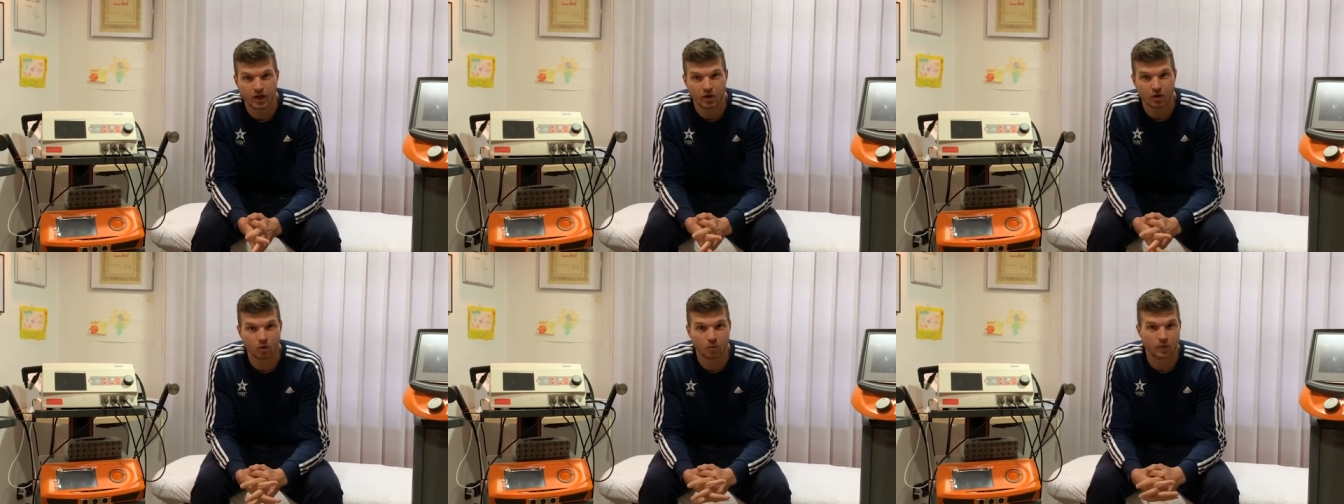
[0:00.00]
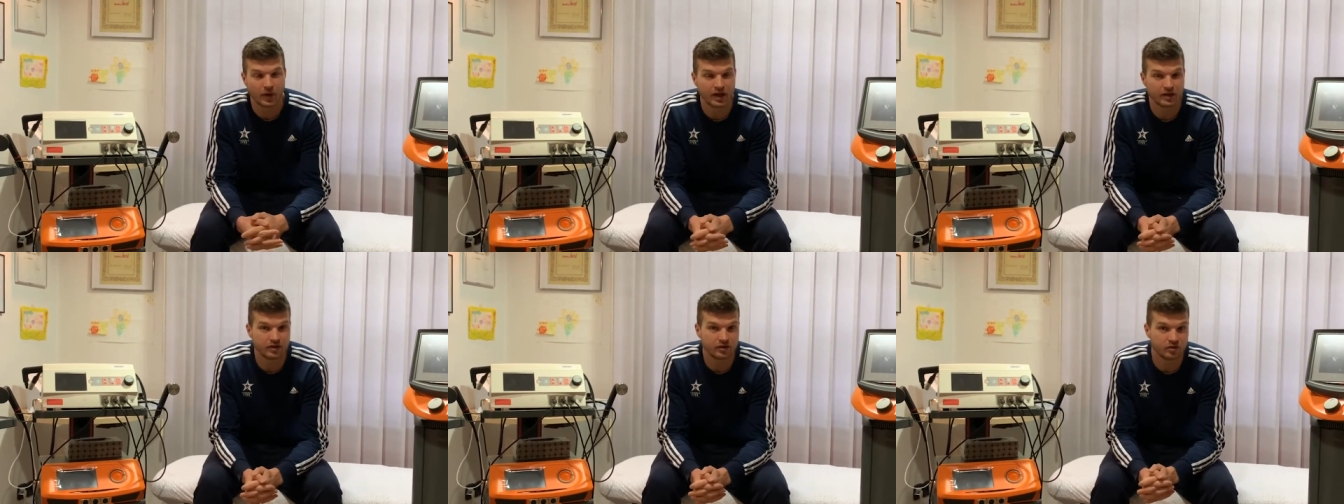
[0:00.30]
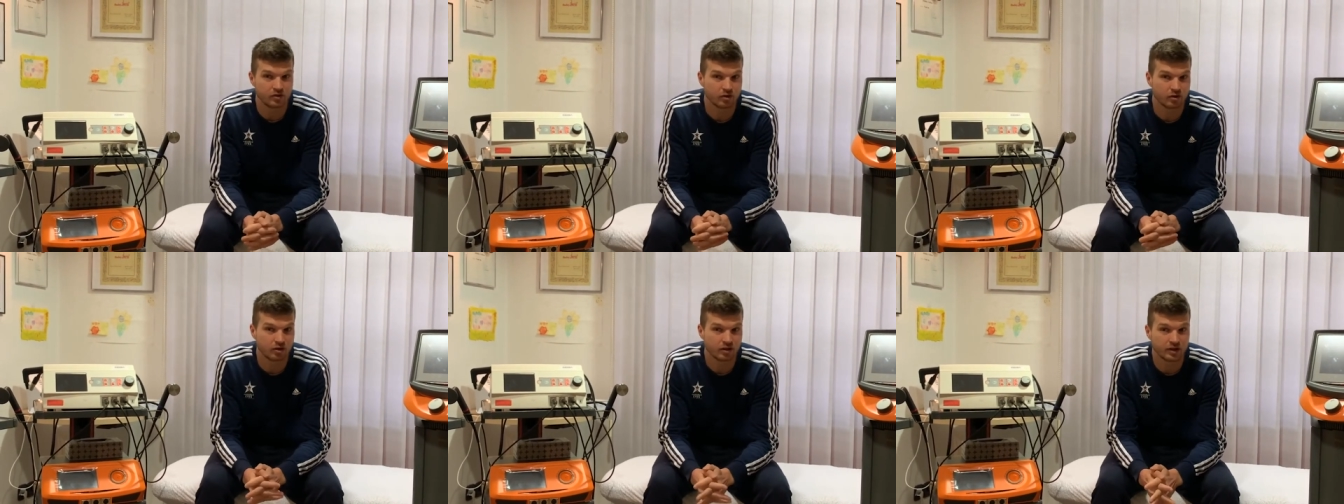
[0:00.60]
who played
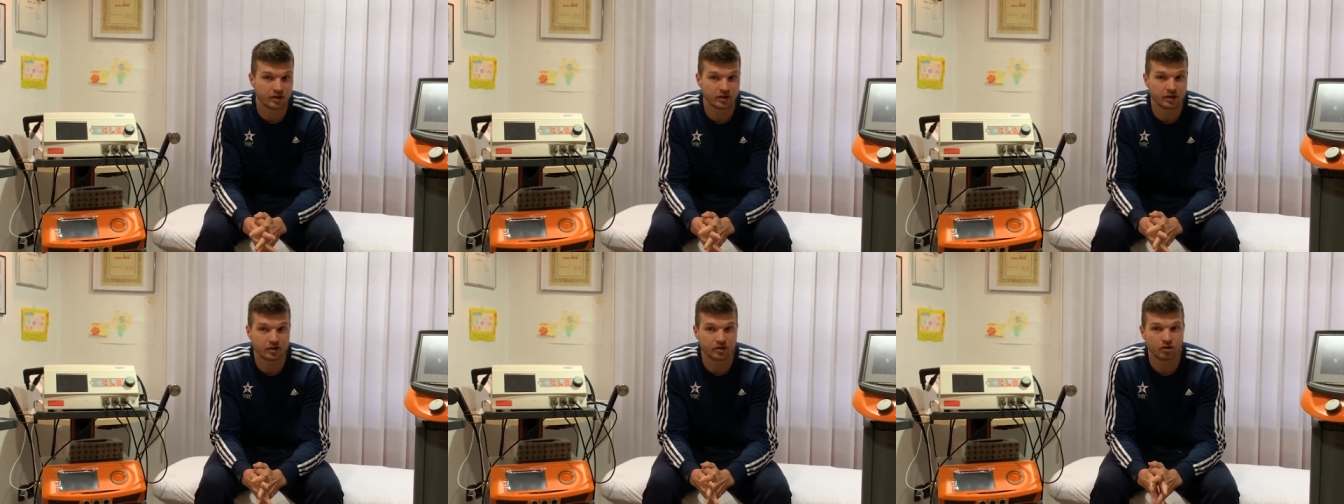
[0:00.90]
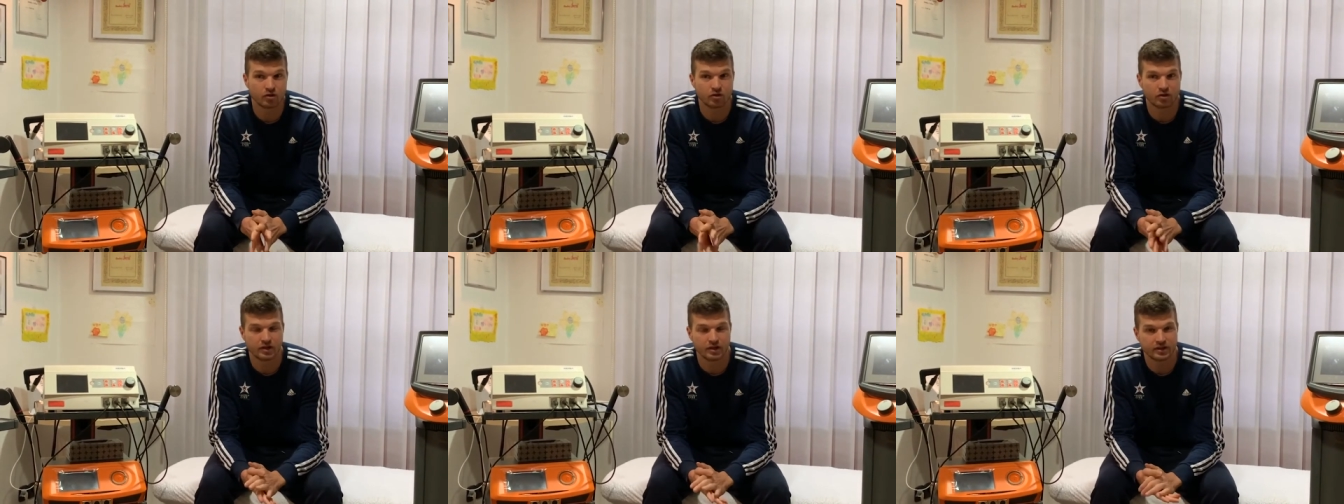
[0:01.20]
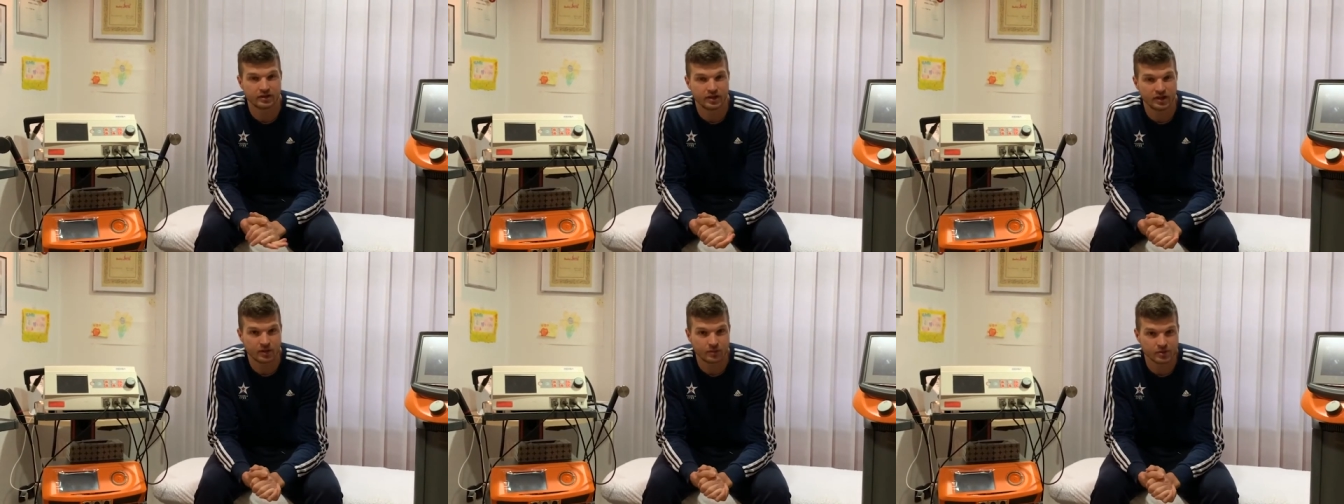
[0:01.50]
in
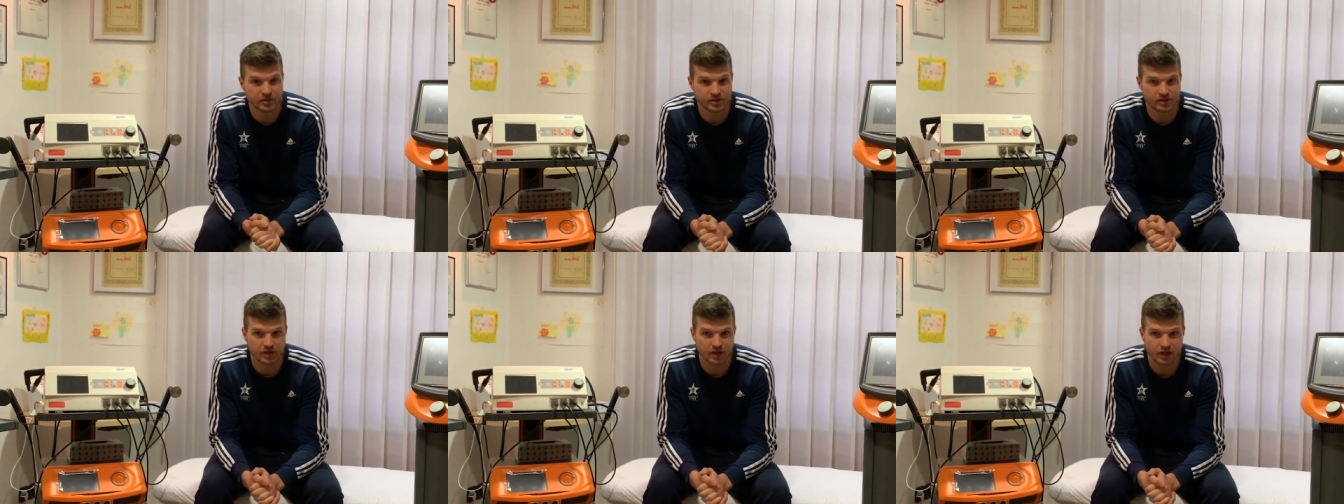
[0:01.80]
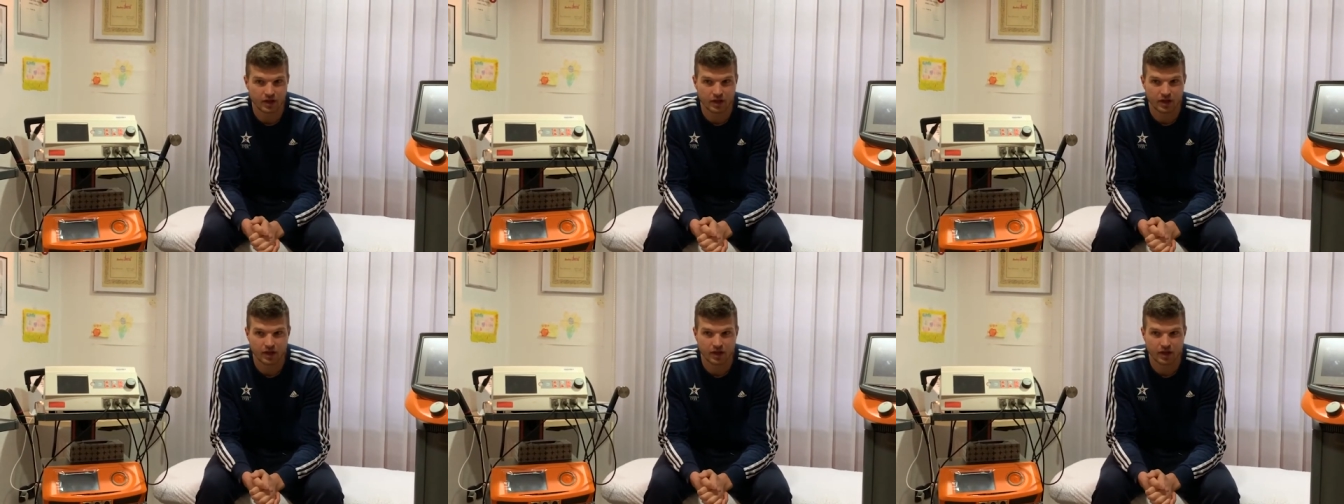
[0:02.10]
Euroleague teams.